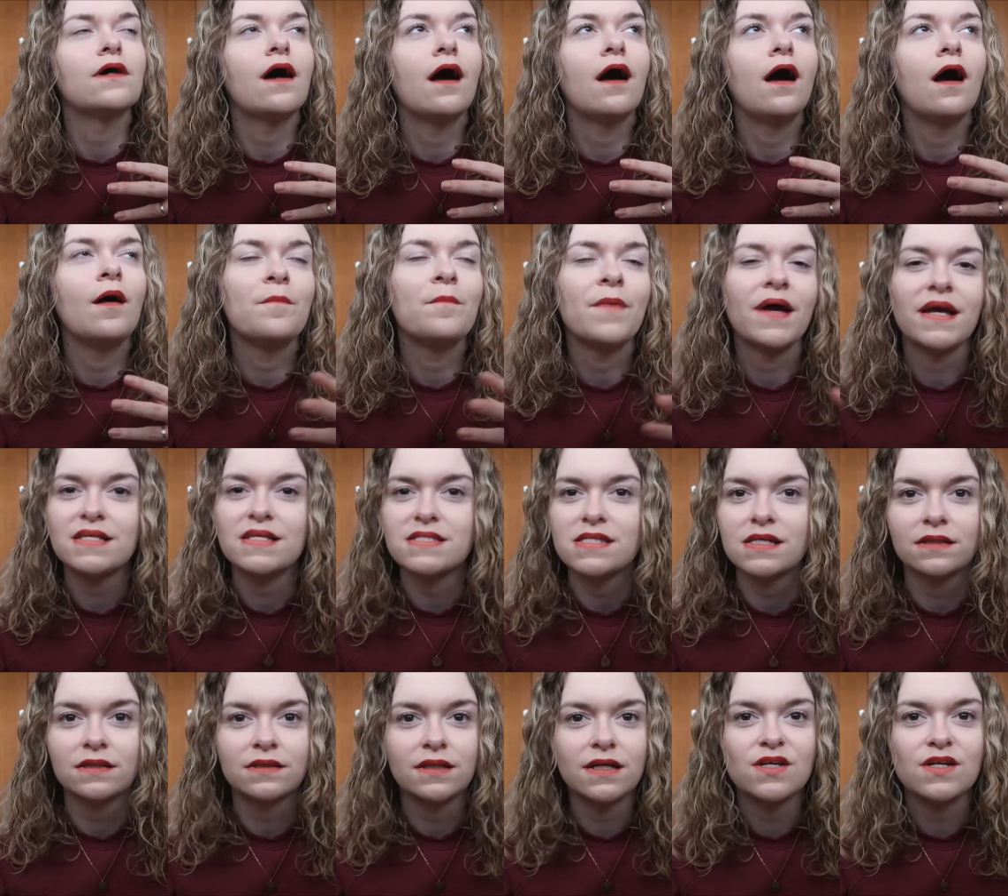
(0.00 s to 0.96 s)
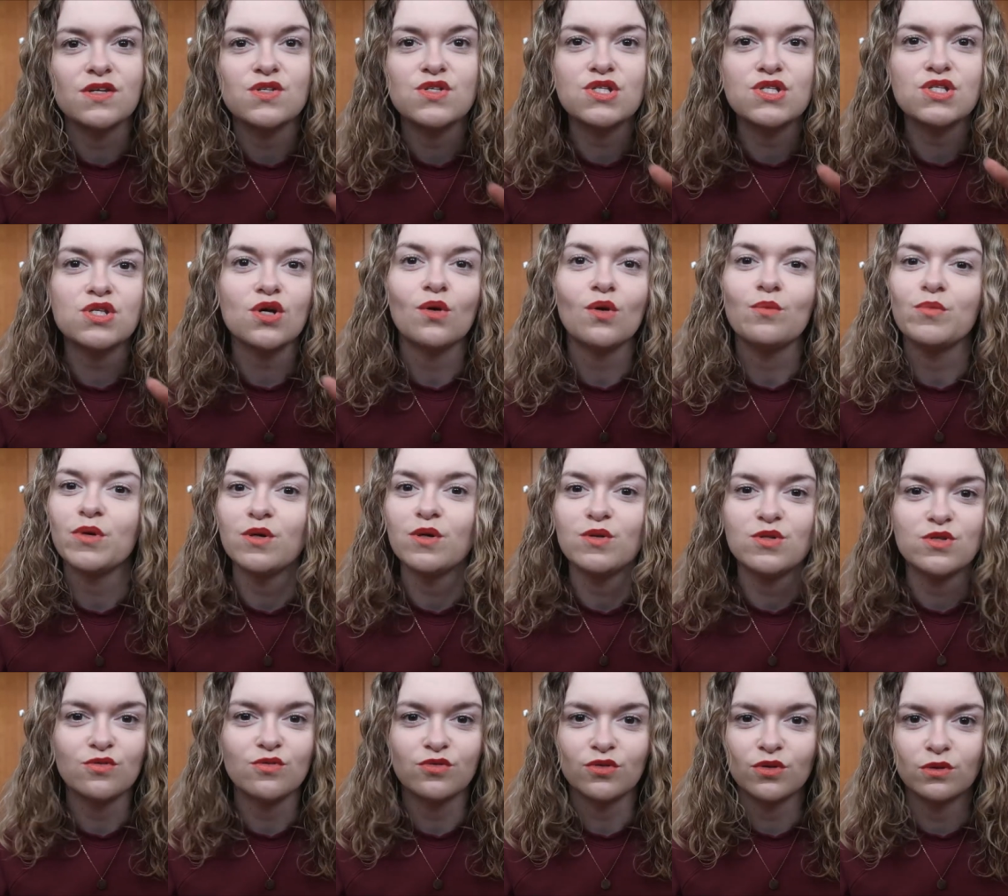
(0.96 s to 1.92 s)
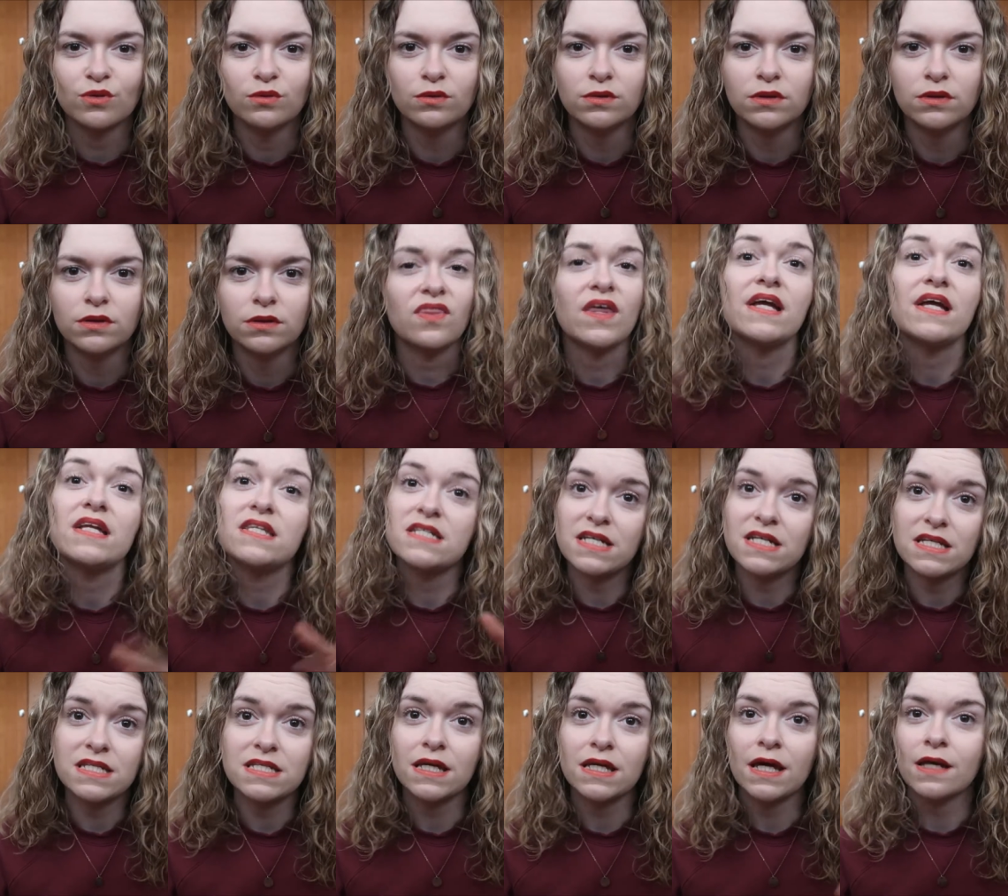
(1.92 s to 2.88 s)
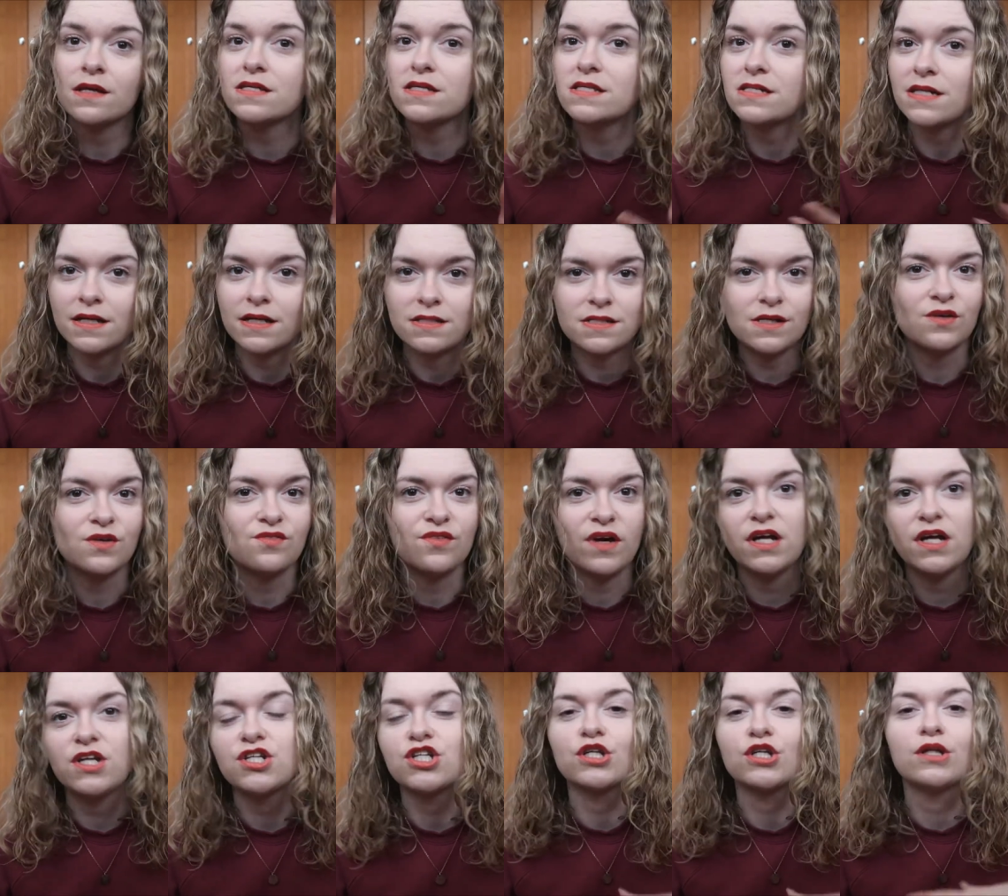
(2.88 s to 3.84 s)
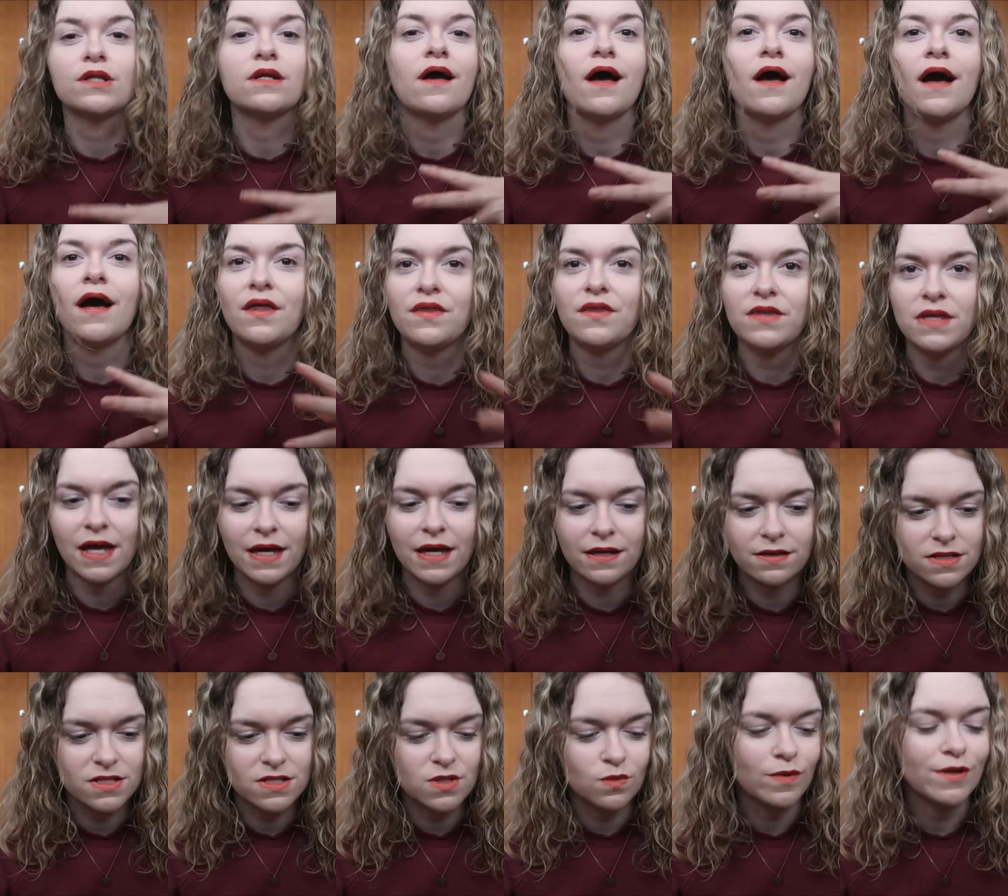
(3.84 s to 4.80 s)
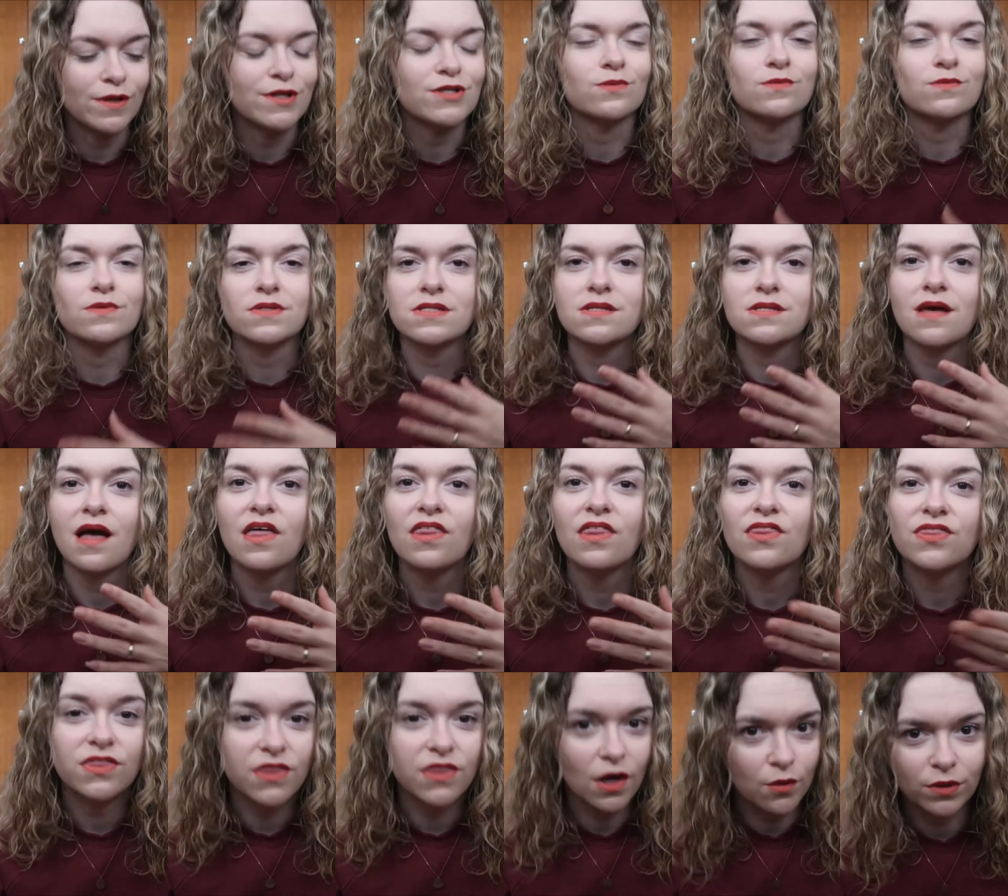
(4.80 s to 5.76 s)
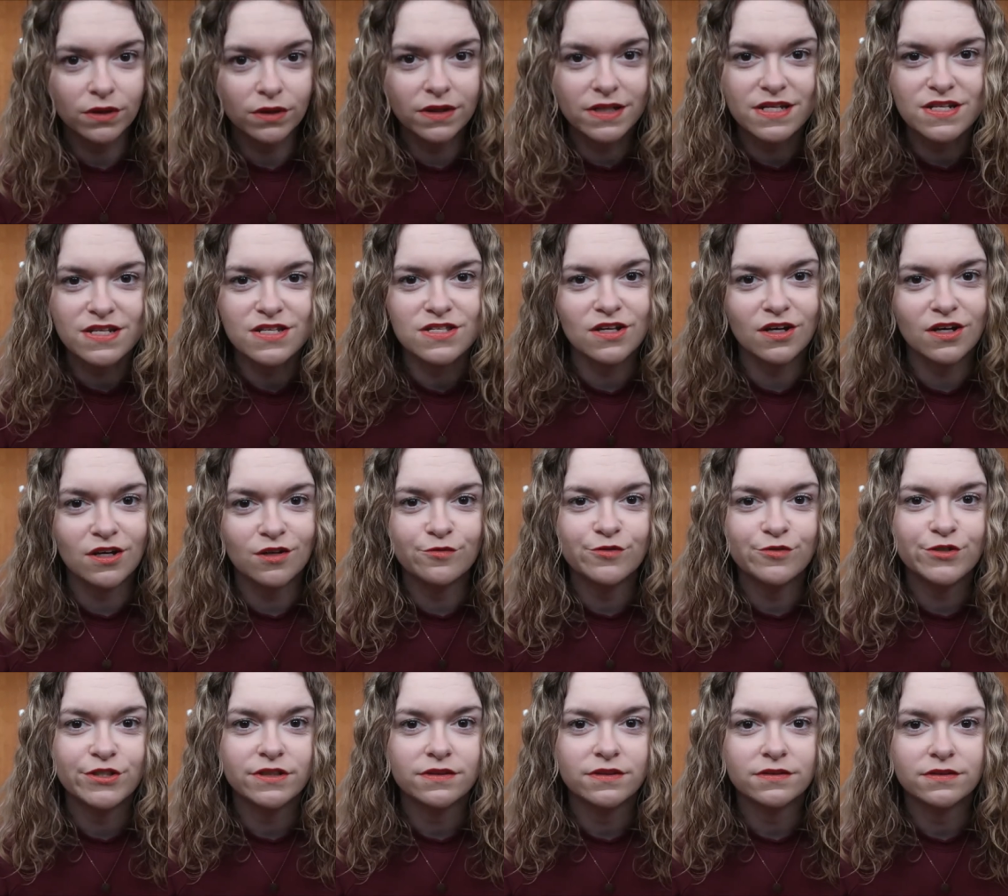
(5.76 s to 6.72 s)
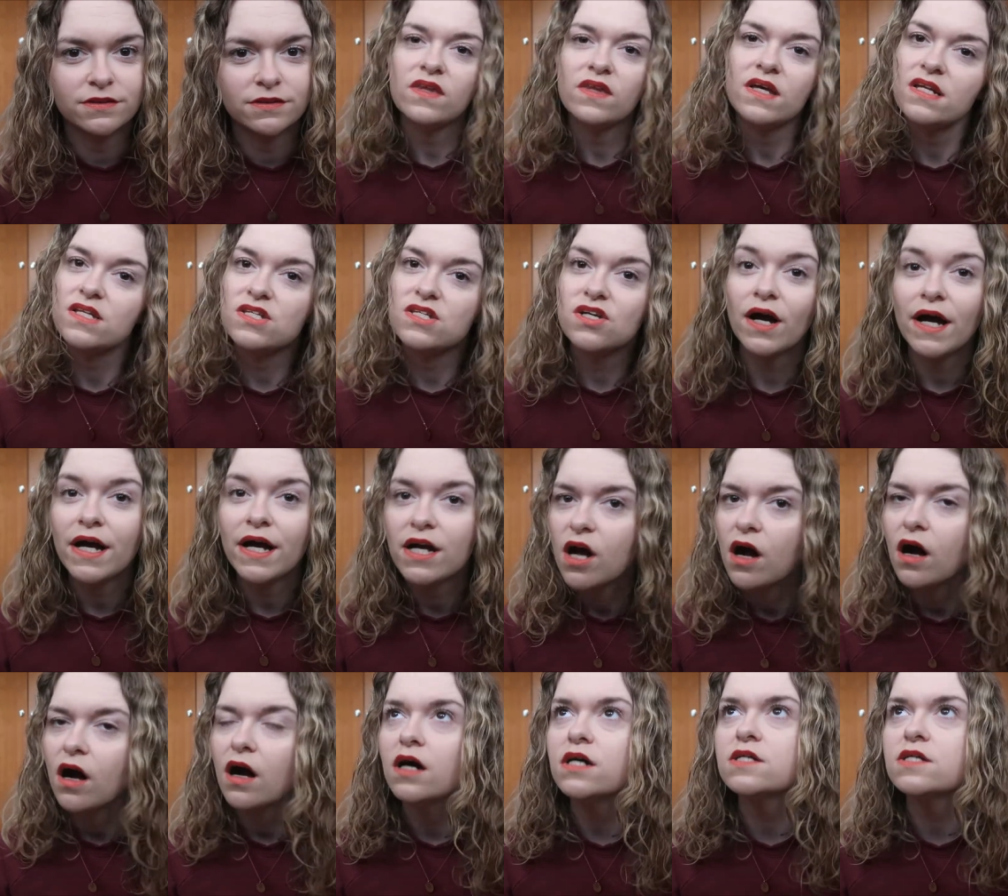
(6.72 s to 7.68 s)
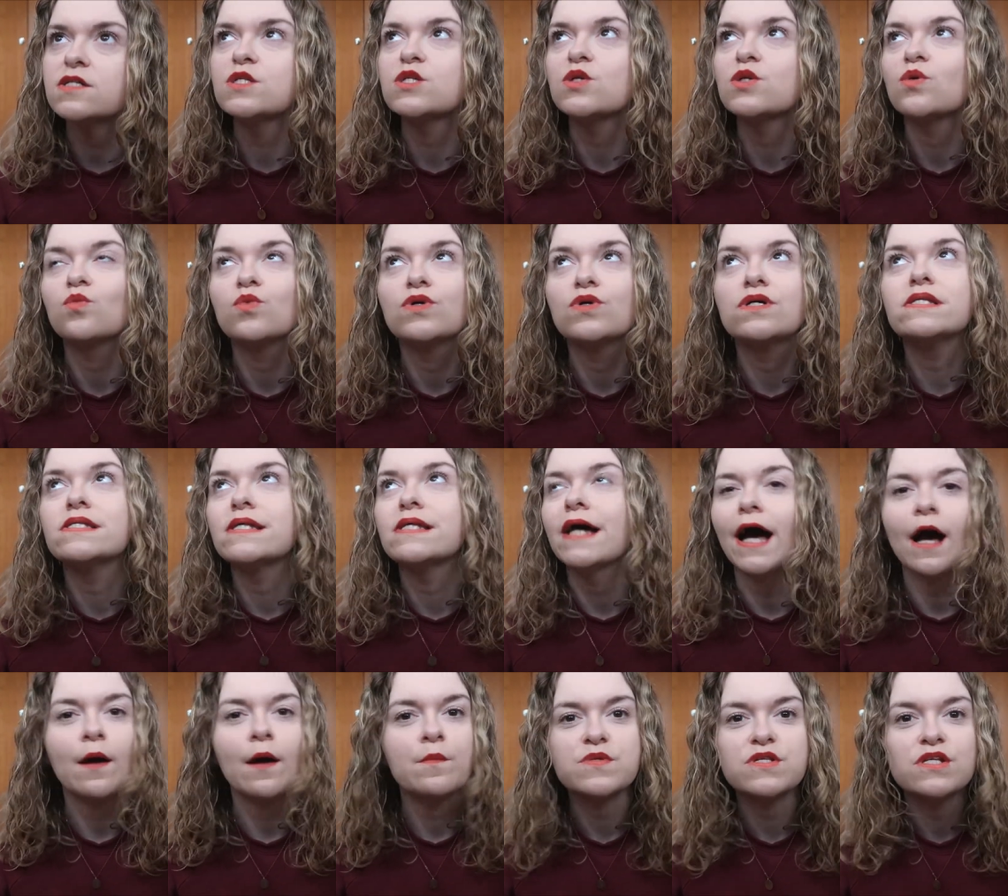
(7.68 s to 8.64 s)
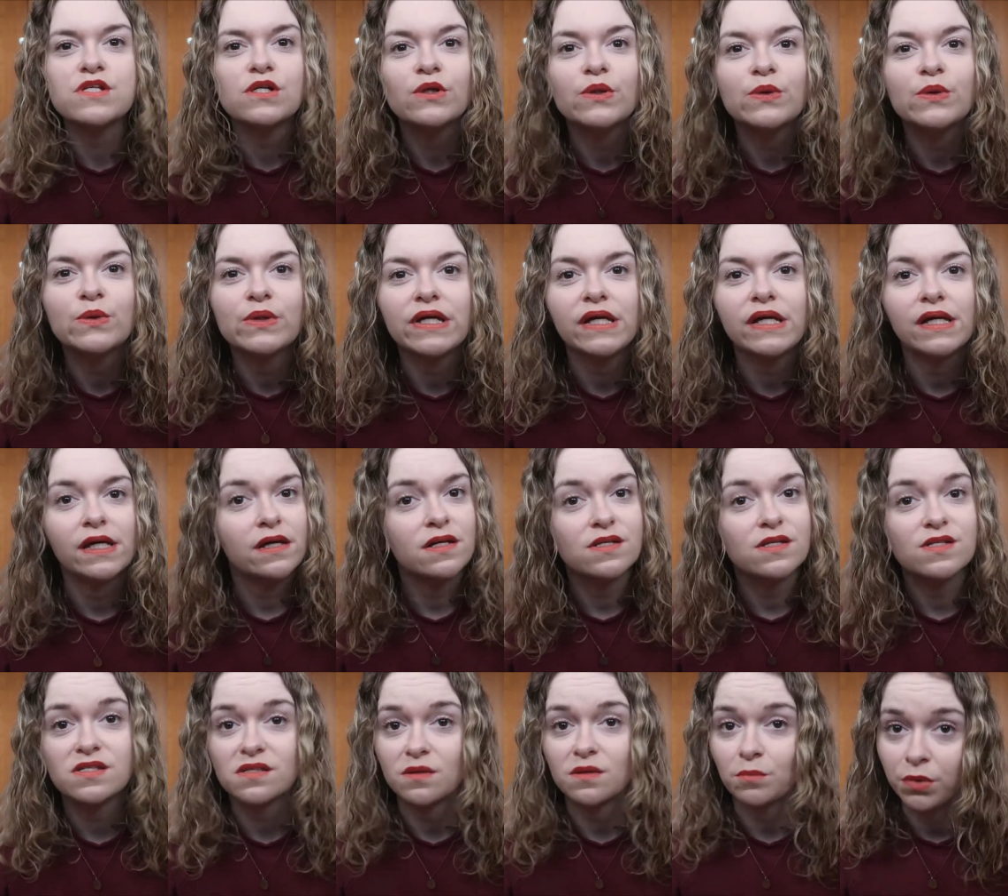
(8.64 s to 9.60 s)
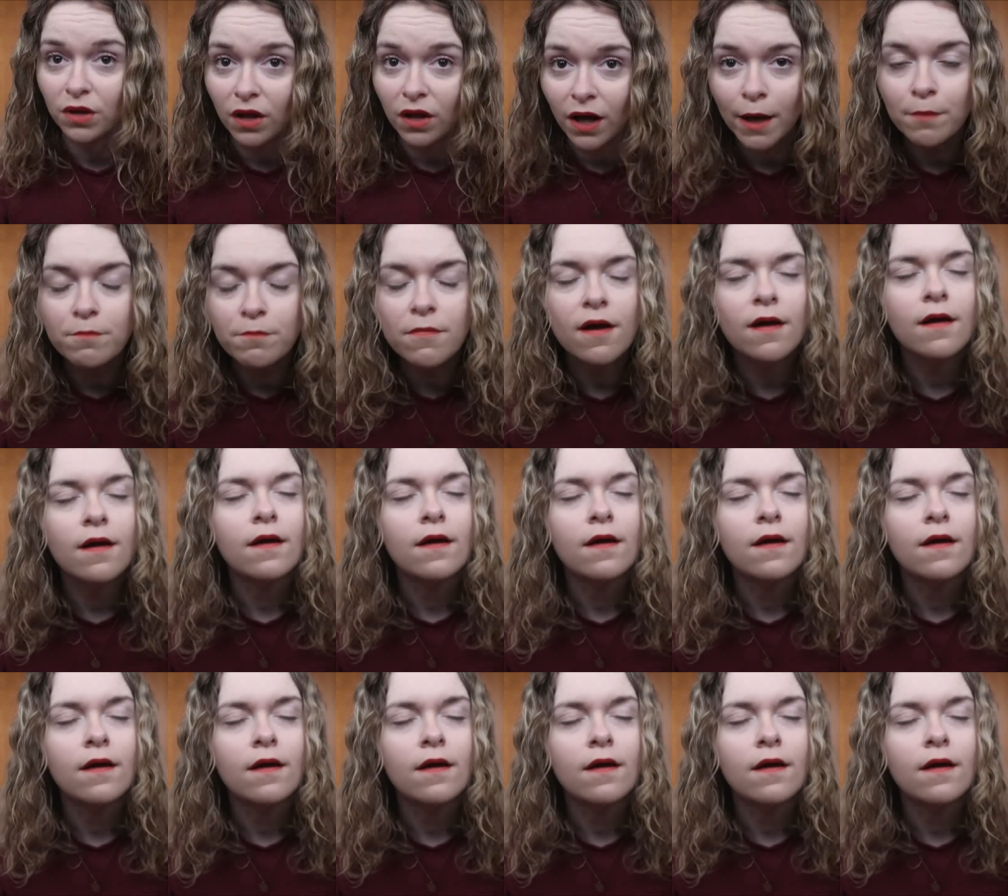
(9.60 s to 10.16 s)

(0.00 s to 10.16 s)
amazingly so beautiful they did get a standing ovation at the end which was thoroughly deserved the entire cast was absolutely sublime